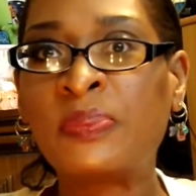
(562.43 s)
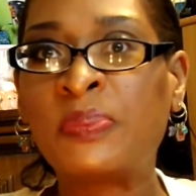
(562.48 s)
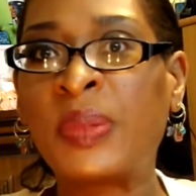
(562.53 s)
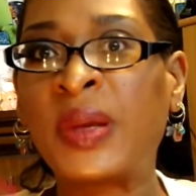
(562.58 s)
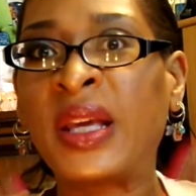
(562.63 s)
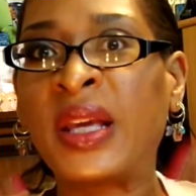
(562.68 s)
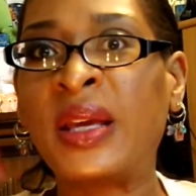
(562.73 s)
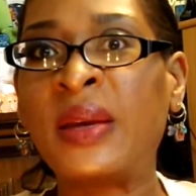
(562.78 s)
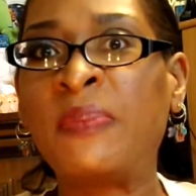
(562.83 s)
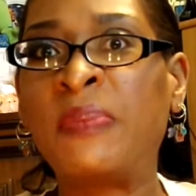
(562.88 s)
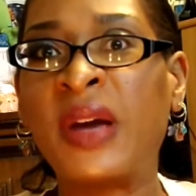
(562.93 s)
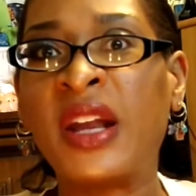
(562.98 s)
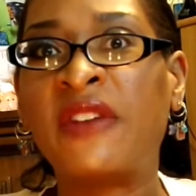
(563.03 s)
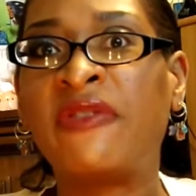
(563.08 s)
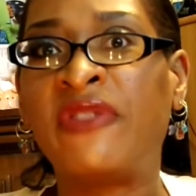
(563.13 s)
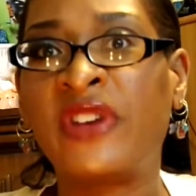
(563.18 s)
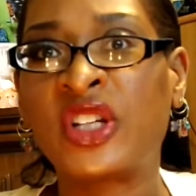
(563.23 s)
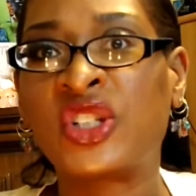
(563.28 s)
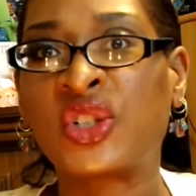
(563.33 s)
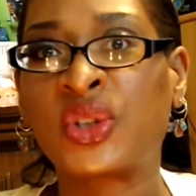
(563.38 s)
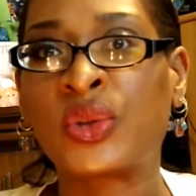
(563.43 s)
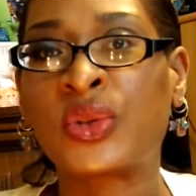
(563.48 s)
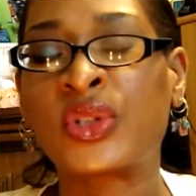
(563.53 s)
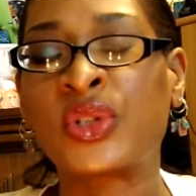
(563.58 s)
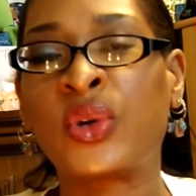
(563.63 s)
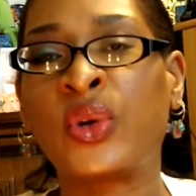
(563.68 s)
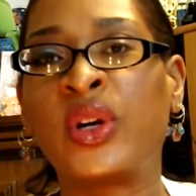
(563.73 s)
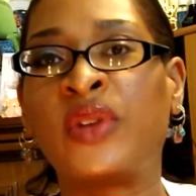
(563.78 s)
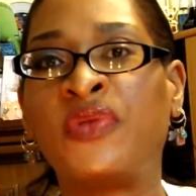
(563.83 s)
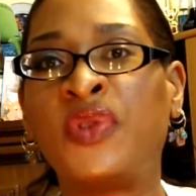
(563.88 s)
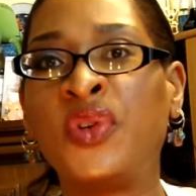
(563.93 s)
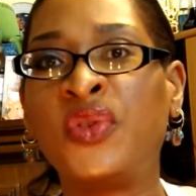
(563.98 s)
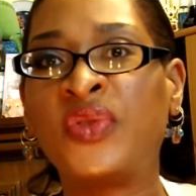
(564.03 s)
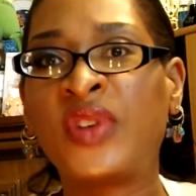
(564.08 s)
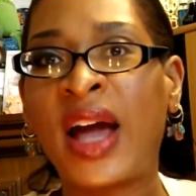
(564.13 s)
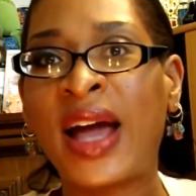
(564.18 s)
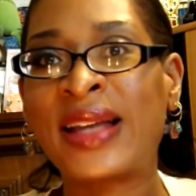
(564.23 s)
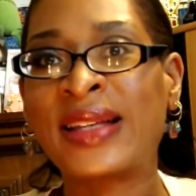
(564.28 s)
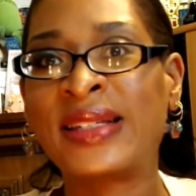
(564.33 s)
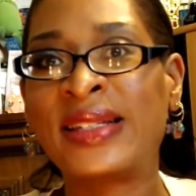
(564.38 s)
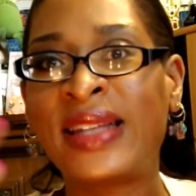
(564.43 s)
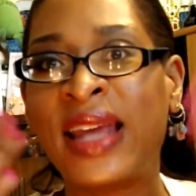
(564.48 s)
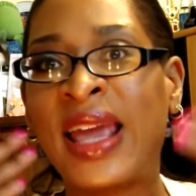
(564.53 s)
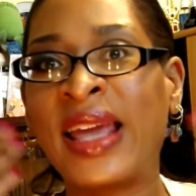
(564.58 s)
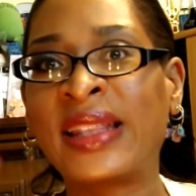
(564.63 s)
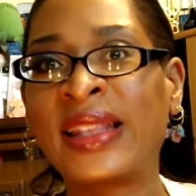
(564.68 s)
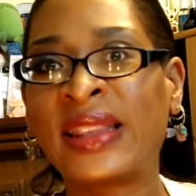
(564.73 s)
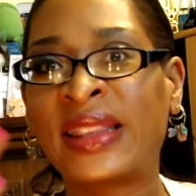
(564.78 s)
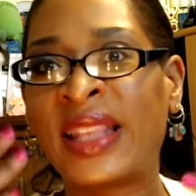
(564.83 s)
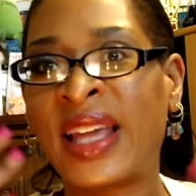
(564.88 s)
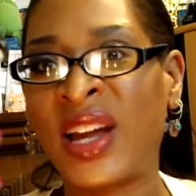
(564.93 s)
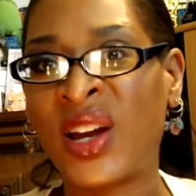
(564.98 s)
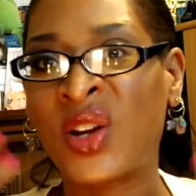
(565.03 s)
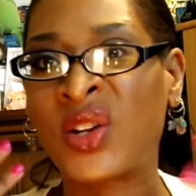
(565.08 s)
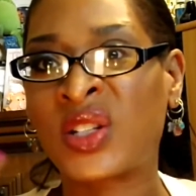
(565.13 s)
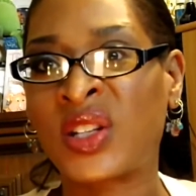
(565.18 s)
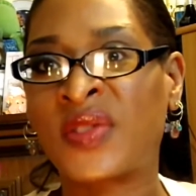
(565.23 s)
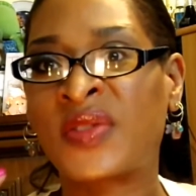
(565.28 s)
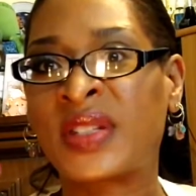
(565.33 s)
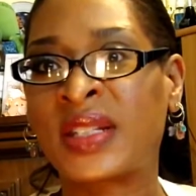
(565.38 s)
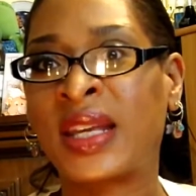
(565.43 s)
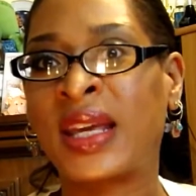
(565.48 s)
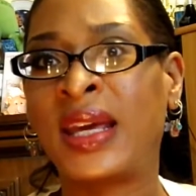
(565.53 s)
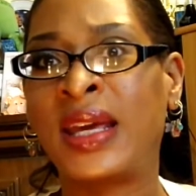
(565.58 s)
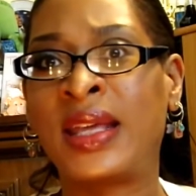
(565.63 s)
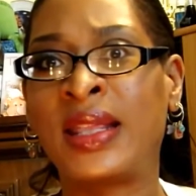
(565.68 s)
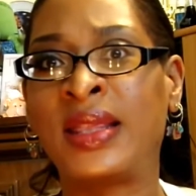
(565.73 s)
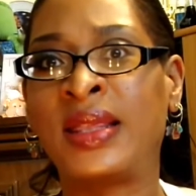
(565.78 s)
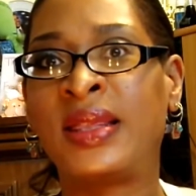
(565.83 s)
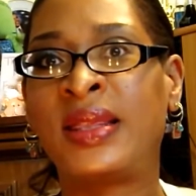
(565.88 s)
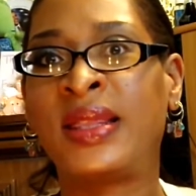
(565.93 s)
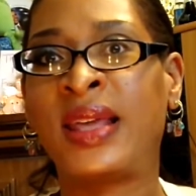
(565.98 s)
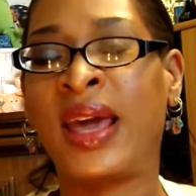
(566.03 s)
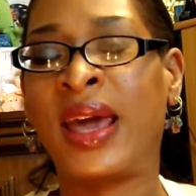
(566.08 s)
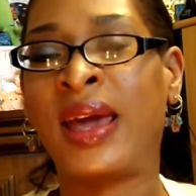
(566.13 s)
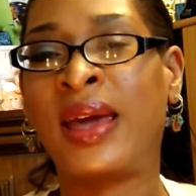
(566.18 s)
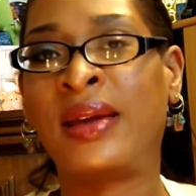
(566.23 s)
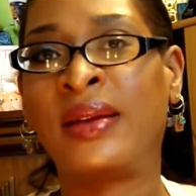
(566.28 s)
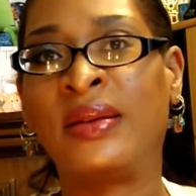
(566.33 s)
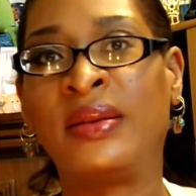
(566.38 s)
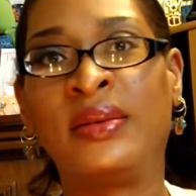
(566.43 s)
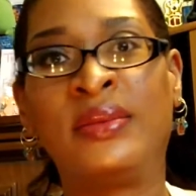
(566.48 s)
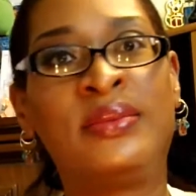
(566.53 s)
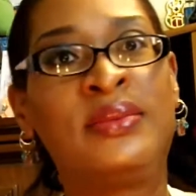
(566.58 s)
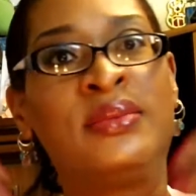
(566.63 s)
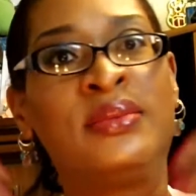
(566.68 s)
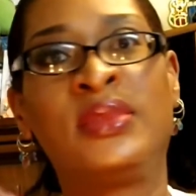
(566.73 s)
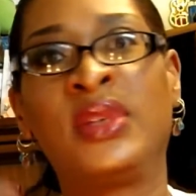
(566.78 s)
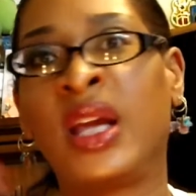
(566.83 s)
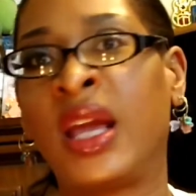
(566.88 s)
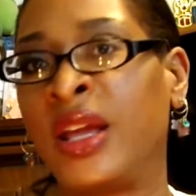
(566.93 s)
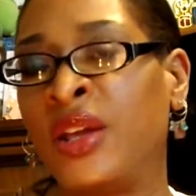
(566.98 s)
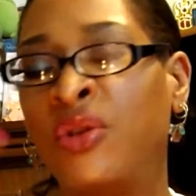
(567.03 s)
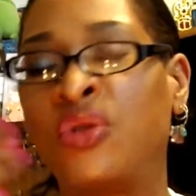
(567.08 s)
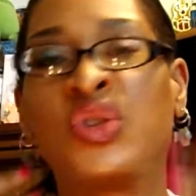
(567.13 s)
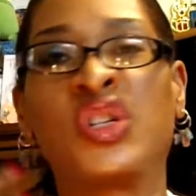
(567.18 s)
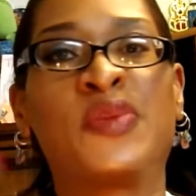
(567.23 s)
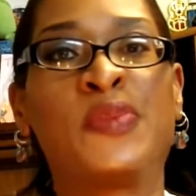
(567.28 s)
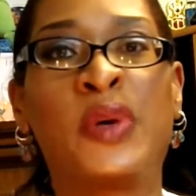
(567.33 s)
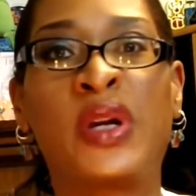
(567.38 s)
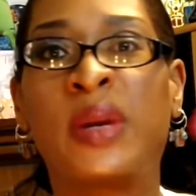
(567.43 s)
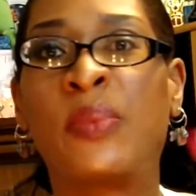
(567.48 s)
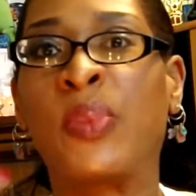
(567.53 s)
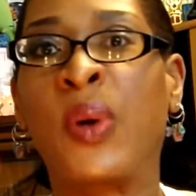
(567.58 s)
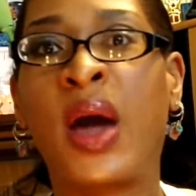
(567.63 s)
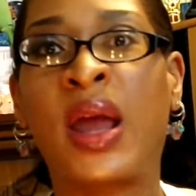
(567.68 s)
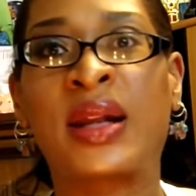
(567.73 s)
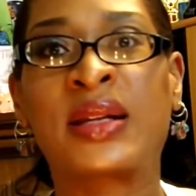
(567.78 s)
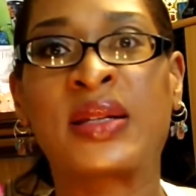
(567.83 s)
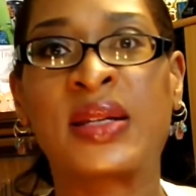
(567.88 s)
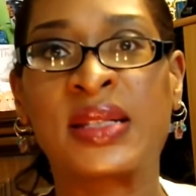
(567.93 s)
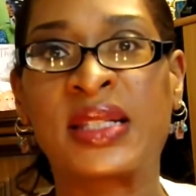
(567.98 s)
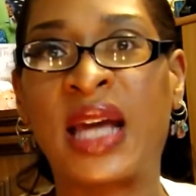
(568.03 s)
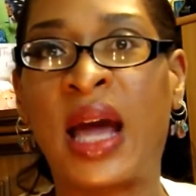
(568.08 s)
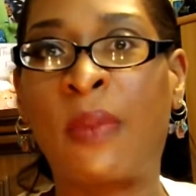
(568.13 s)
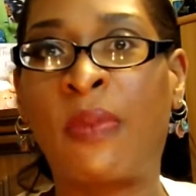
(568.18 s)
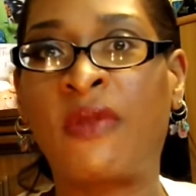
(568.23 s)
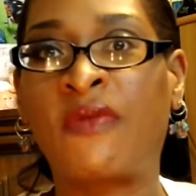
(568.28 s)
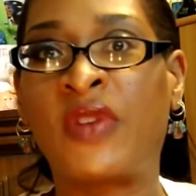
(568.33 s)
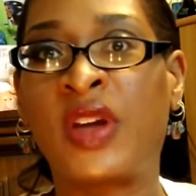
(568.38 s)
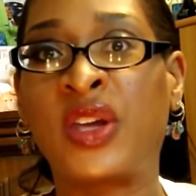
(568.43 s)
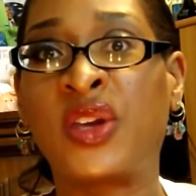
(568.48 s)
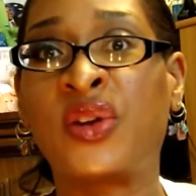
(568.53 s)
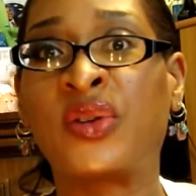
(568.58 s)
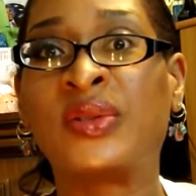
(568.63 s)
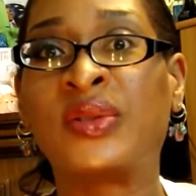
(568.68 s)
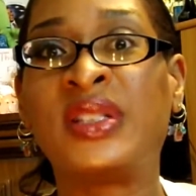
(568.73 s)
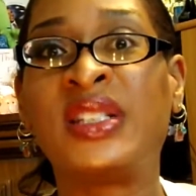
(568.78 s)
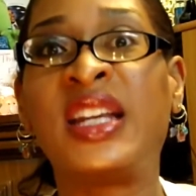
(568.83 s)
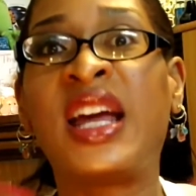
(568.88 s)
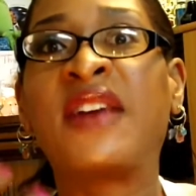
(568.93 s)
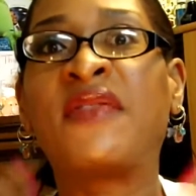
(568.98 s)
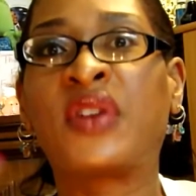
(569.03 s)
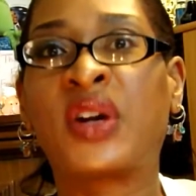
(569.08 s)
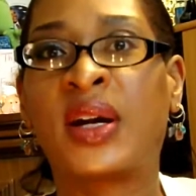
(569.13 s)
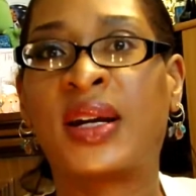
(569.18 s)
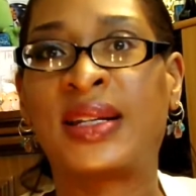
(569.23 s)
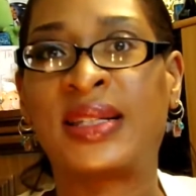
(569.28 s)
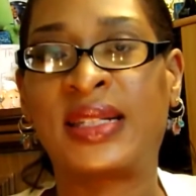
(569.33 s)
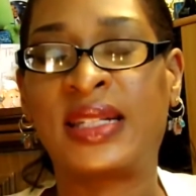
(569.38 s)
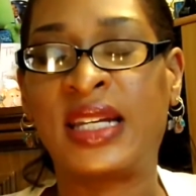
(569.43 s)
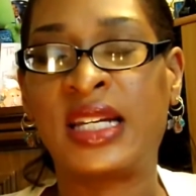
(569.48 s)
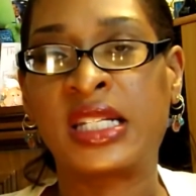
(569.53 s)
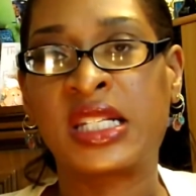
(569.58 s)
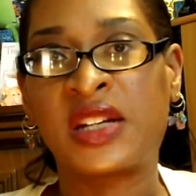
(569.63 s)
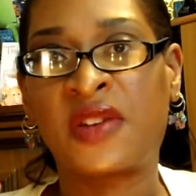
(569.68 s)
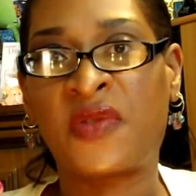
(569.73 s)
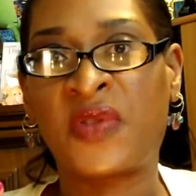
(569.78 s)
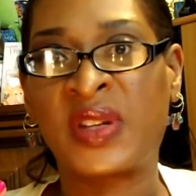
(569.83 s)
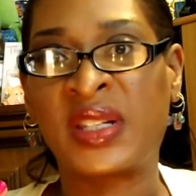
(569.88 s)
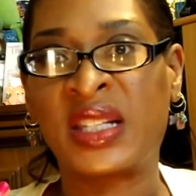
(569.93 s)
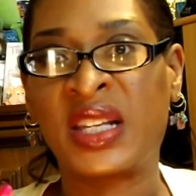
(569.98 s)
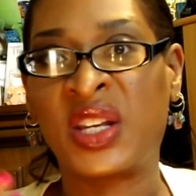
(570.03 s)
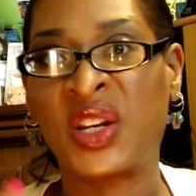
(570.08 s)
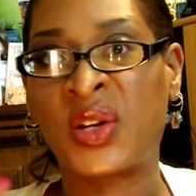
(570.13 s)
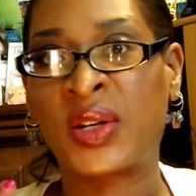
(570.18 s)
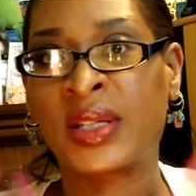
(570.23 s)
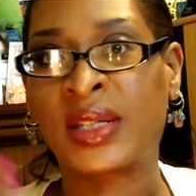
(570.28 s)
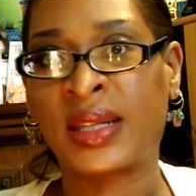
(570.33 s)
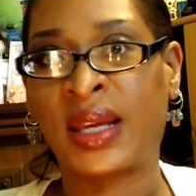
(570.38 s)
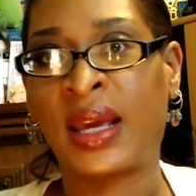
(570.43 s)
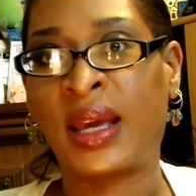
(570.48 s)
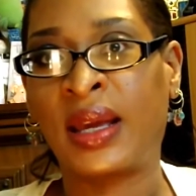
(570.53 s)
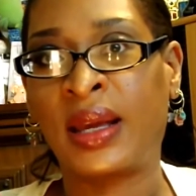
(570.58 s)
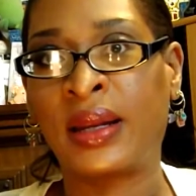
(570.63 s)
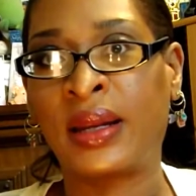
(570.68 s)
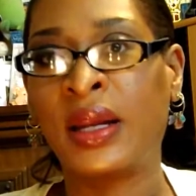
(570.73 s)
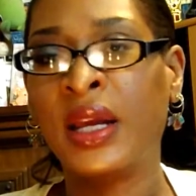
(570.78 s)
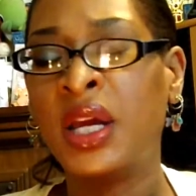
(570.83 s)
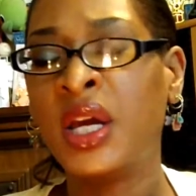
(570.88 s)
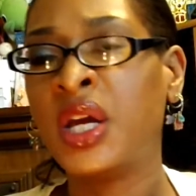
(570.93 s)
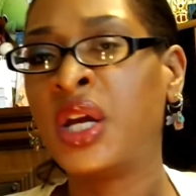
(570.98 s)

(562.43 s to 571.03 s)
be beneficial. So if you've got dead layers of skin that, and you're just putting products on top of it, you're never going to see a difference in your skin.